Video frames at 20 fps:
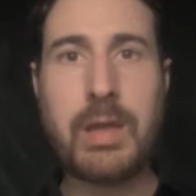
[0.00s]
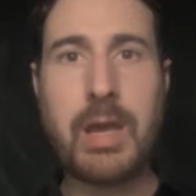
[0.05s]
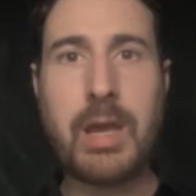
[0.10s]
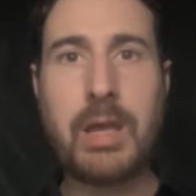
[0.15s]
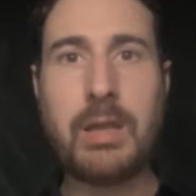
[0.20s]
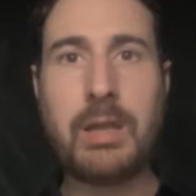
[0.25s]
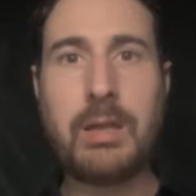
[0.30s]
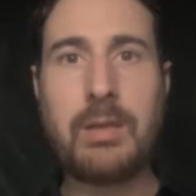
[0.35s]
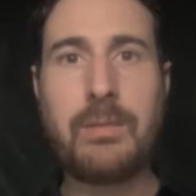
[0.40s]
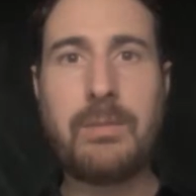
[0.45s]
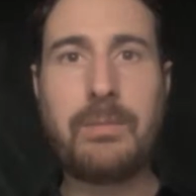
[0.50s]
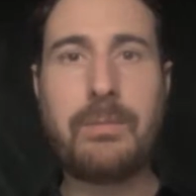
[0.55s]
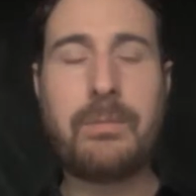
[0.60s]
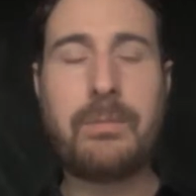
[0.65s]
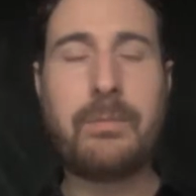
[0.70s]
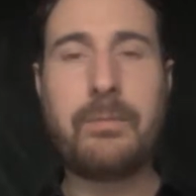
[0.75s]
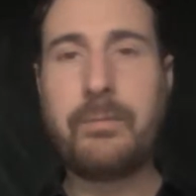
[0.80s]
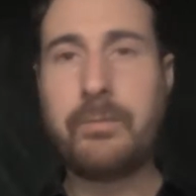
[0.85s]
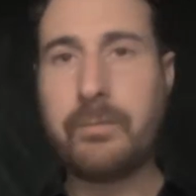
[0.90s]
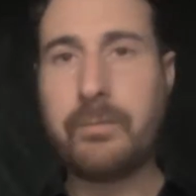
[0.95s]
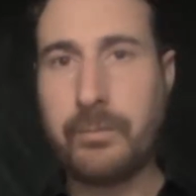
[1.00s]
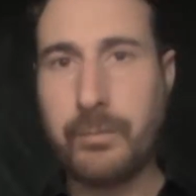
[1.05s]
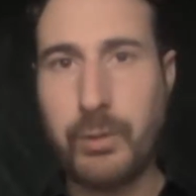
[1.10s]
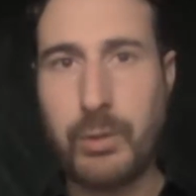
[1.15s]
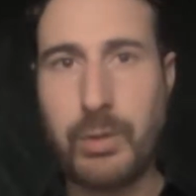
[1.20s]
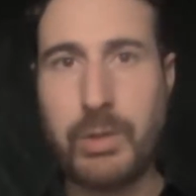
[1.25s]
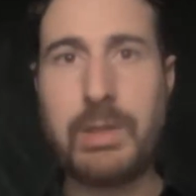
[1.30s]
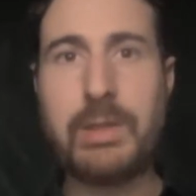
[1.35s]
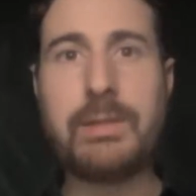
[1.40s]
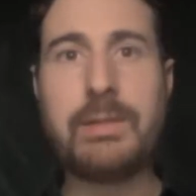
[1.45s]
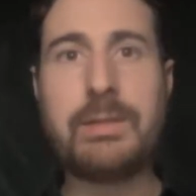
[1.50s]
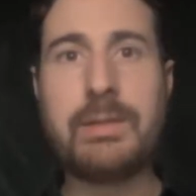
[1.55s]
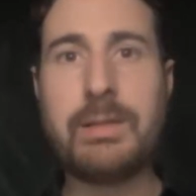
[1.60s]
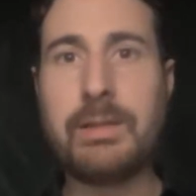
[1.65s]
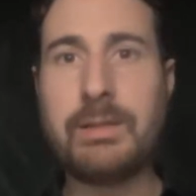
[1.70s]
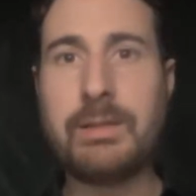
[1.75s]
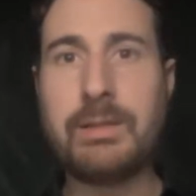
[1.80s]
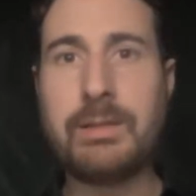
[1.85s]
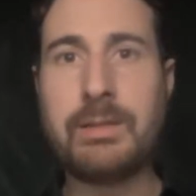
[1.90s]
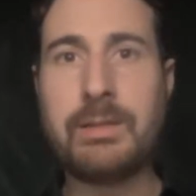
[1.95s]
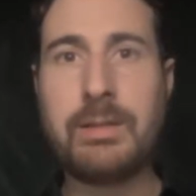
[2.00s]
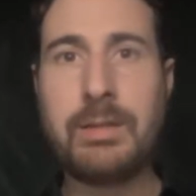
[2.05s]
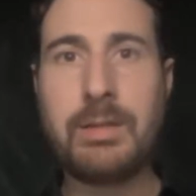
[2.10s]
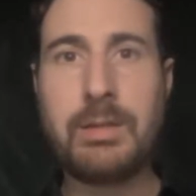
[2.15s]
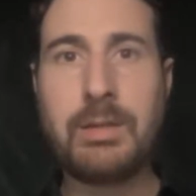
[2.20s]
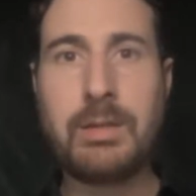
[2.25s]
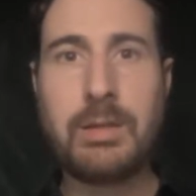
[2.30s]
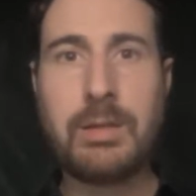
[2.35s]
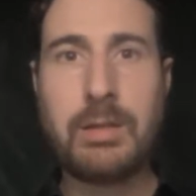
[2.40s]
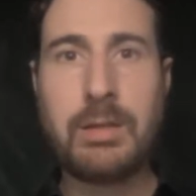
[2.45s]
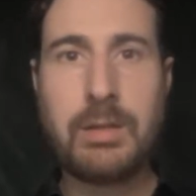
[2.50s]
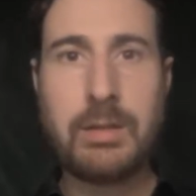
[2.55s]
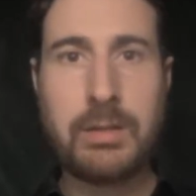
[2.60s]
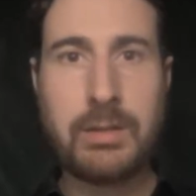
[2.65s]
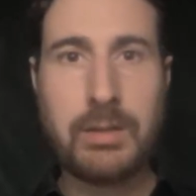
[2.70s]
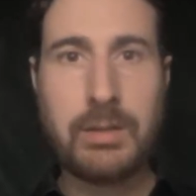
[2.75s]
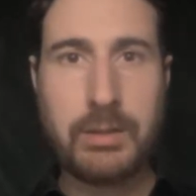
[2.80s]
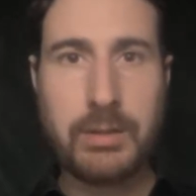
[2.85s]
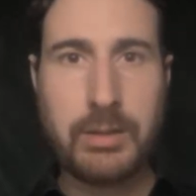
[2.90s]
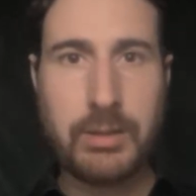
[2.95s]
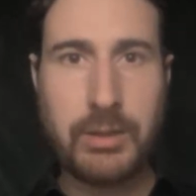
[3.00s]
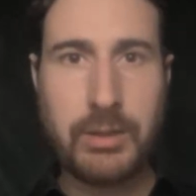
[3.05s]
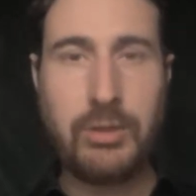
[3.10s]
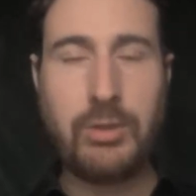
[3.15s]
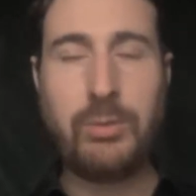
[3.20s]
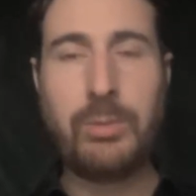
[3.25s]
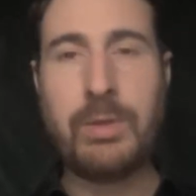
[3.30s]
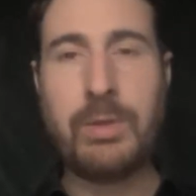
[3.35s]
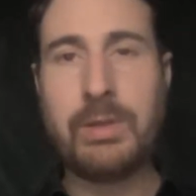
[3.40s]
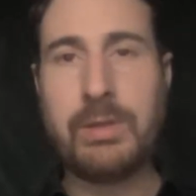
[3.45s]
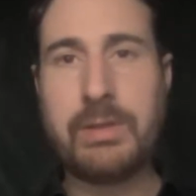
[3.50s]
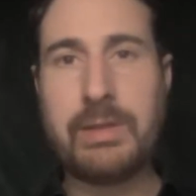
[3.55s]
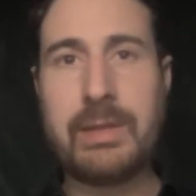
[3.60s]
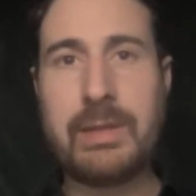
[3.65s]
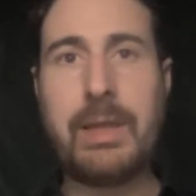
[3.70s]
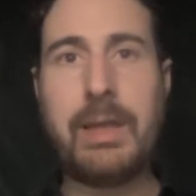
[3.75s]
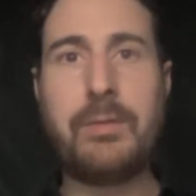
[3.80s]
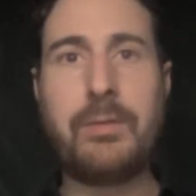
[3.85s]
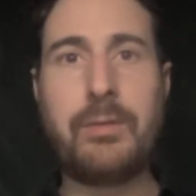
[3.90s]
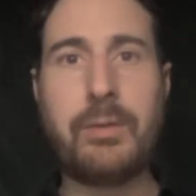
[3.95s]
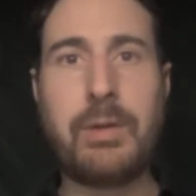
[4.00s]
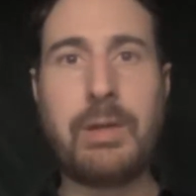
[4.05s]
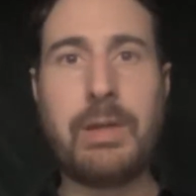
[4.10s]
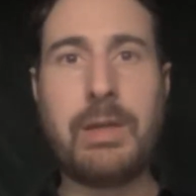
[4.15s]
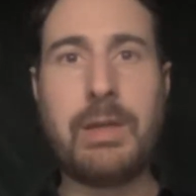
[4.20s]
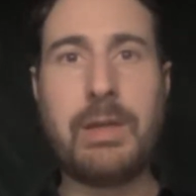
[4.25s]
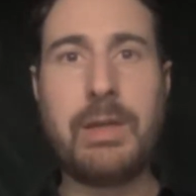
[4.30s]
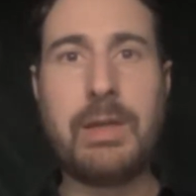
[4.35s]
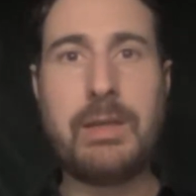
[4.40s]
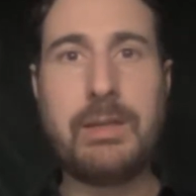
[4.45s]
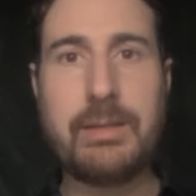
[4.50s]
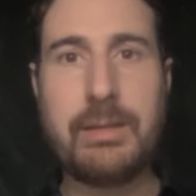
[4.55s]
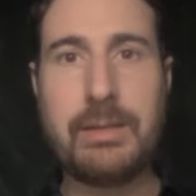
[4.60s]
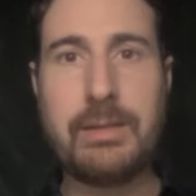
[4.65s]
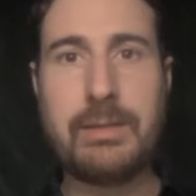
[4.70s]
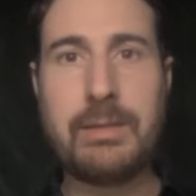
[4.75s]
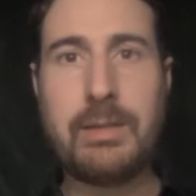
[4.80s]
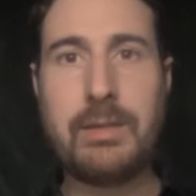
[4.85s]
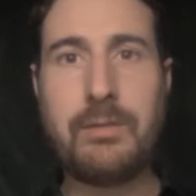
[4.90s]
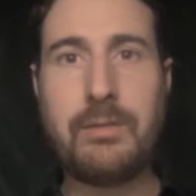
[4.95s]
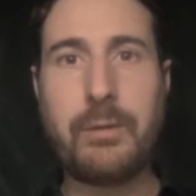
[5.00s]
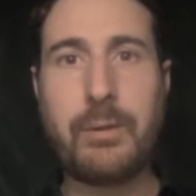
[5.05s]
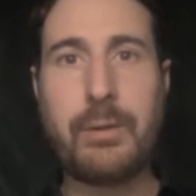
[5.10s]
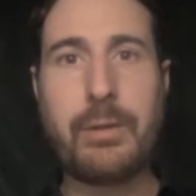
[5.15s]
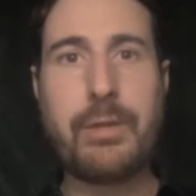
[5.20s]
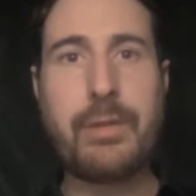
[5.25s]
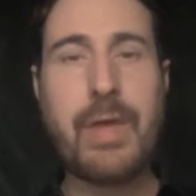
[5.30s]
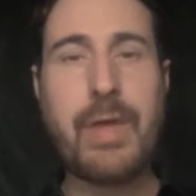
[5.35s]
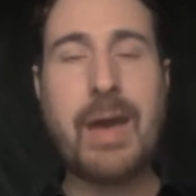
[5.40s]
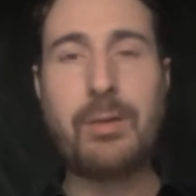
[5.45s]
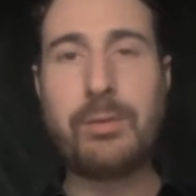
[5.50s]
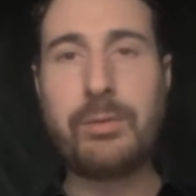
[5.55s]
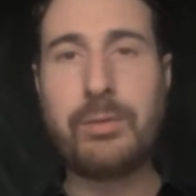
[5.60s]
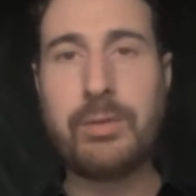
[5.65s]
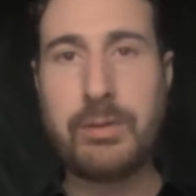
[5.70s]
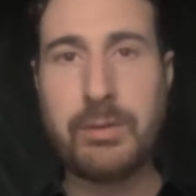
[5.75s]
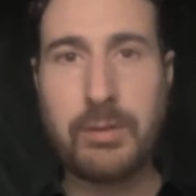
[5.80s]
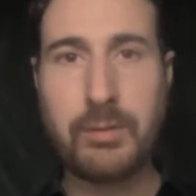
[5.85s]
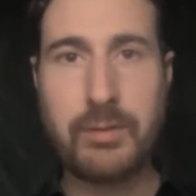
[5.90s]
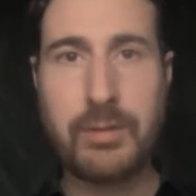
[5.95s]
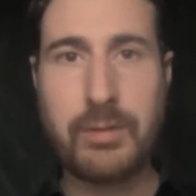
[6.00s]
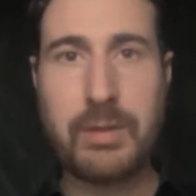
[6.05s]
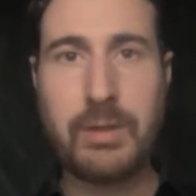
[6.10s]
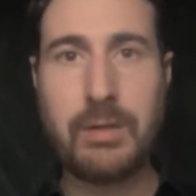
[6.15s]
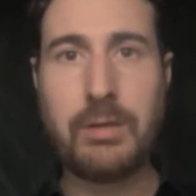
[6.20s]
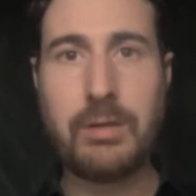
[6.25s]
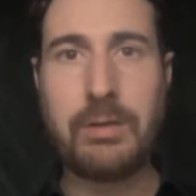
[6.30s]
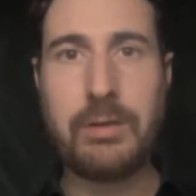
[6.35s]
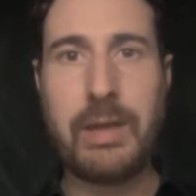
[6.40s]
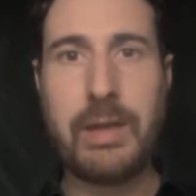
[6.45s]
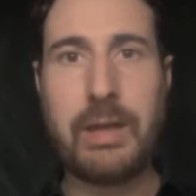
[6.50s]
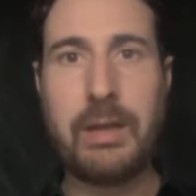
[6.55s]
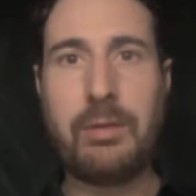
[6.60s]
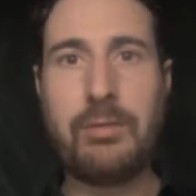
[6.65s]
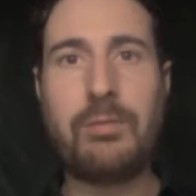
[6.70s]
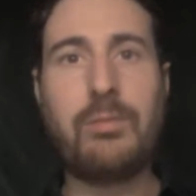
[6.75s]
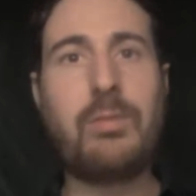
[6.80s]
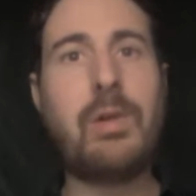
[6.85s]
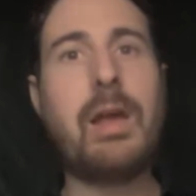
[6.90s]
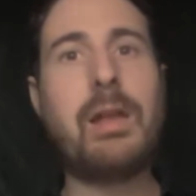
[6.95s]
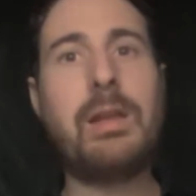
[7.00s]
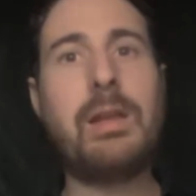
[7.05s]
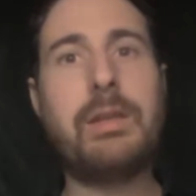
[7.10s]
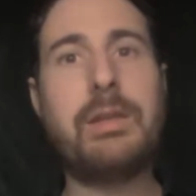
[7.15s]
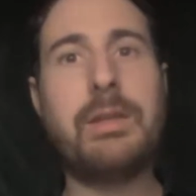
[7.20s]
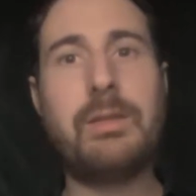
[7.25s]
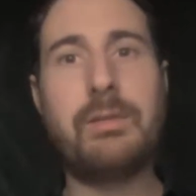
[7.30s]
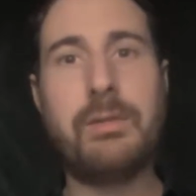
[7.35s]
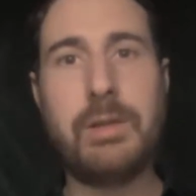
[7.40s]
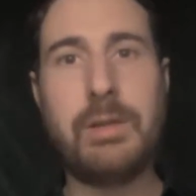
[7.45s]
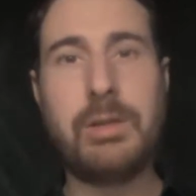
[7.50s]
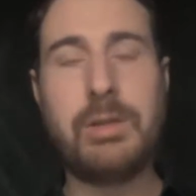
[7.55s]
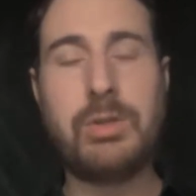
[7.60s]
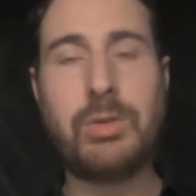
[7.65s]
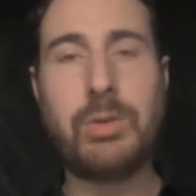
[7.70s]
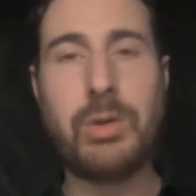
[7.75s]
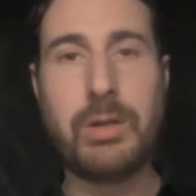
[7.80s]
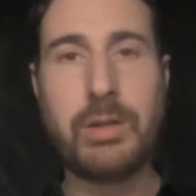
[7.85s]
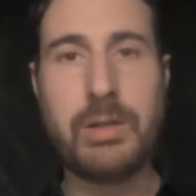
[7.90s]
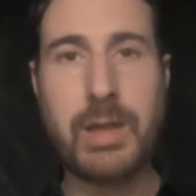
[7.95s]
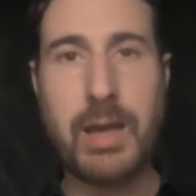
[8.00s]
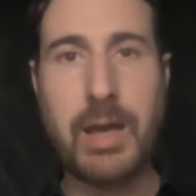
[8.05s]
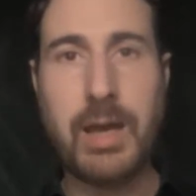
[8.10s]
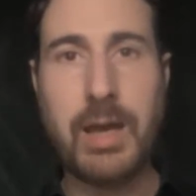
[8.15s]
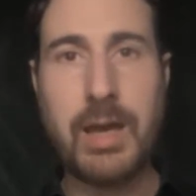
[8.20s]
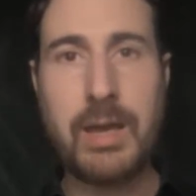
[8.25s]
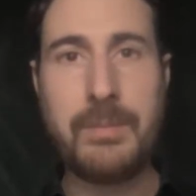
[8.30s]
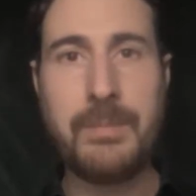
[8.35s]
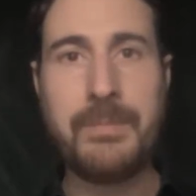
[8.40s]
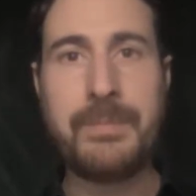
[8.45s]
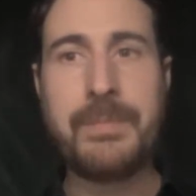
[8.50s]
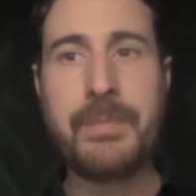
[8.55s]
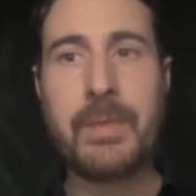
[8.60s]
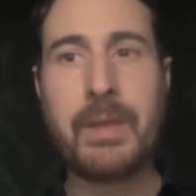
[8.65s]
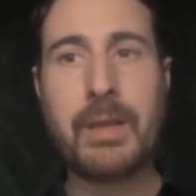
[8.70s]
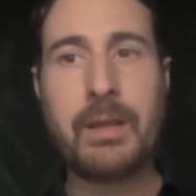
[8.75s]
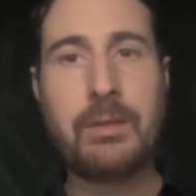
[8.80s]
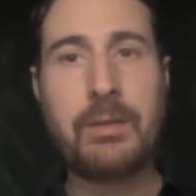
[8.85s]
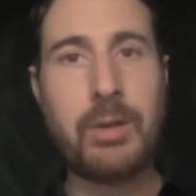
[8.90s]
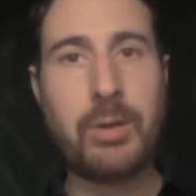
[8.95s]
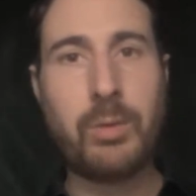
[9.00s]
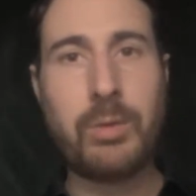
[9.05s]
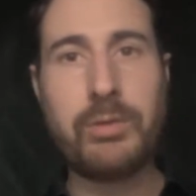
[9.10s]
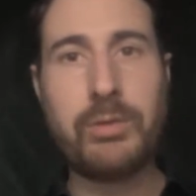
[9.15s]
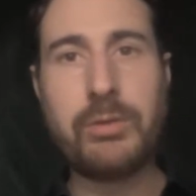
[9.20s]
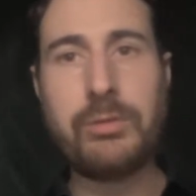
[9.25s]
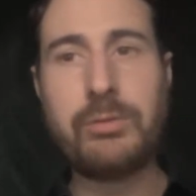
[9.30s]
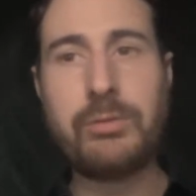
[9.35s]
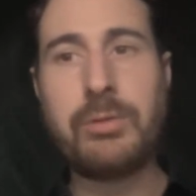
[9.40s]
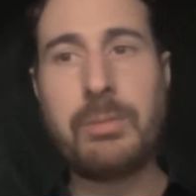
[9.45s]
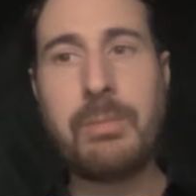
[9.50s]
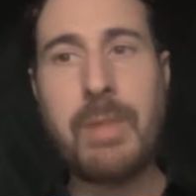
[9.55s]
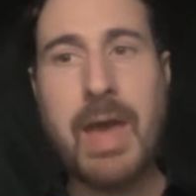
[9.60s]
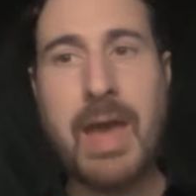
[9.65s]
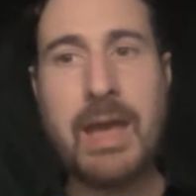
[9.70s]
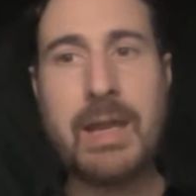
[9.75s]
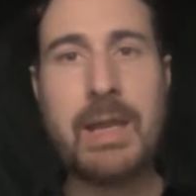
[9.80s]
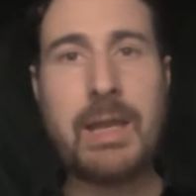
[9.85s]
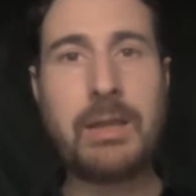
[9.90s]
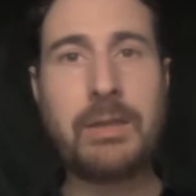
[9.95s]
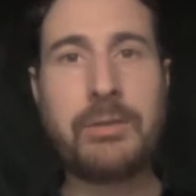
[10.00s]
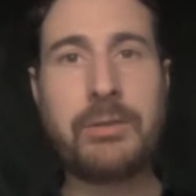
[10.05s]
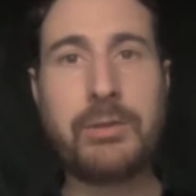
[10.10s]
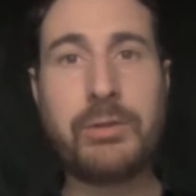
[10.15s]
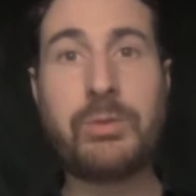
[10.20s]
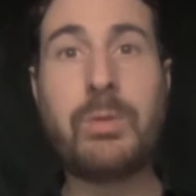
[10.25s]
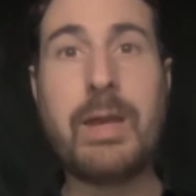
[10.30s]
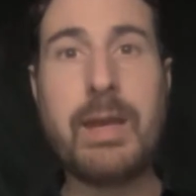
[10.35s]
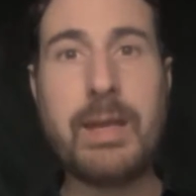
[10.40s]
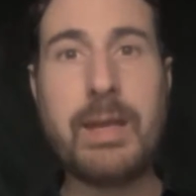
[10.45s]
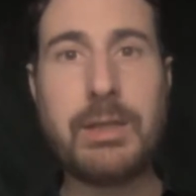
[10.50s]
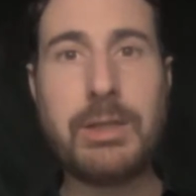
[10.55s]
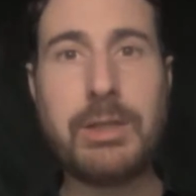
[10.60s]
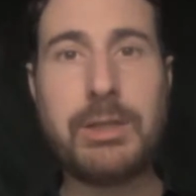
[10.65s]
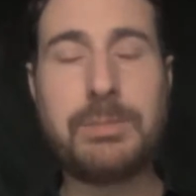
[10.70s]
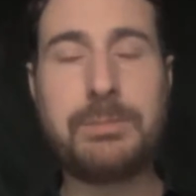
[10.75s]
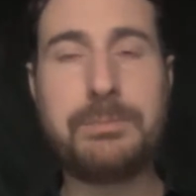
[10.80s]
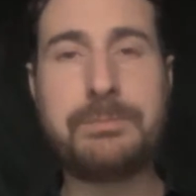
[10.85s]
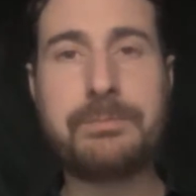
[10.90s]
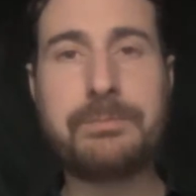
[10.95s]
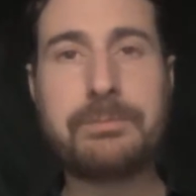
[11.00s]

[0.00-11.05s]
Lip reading: That, for instance, human slavery existed for thousands of years, and in a relatively short time, there was a dramatic switch